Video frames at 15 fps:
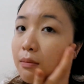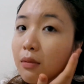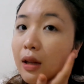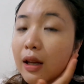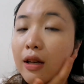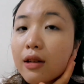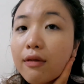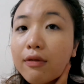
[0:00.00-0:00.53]

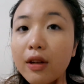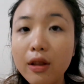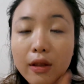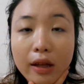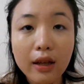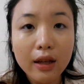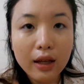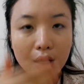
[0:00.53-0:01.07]
blend
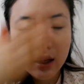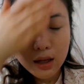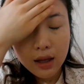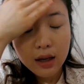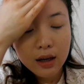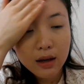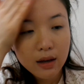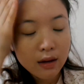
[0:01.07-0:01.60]
everything
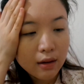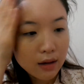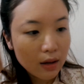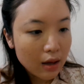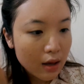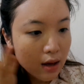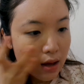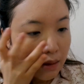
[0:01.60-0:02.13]
in,
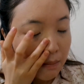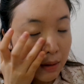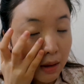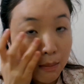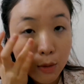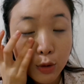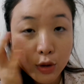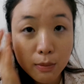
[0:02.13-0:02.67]
but the
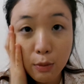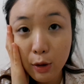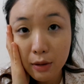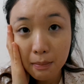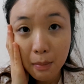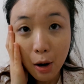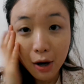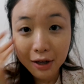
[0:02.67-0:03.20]
most
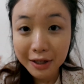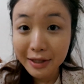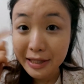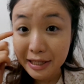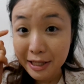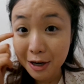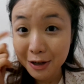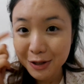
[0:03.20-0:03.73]
important part is
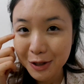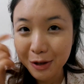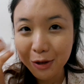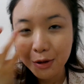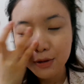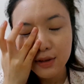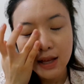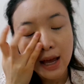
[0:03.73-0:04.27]
the dark
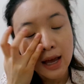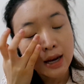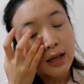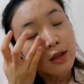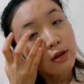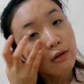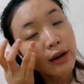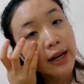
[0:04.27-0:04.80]
circles, and
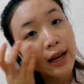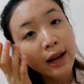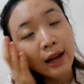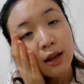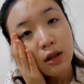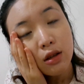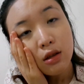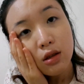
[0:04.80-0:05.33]
it's already
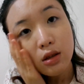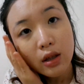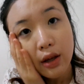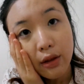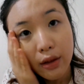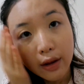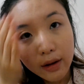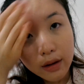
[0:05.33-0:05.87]
handled, I
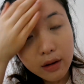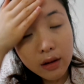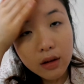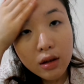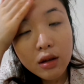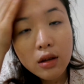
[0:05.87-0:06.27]
think,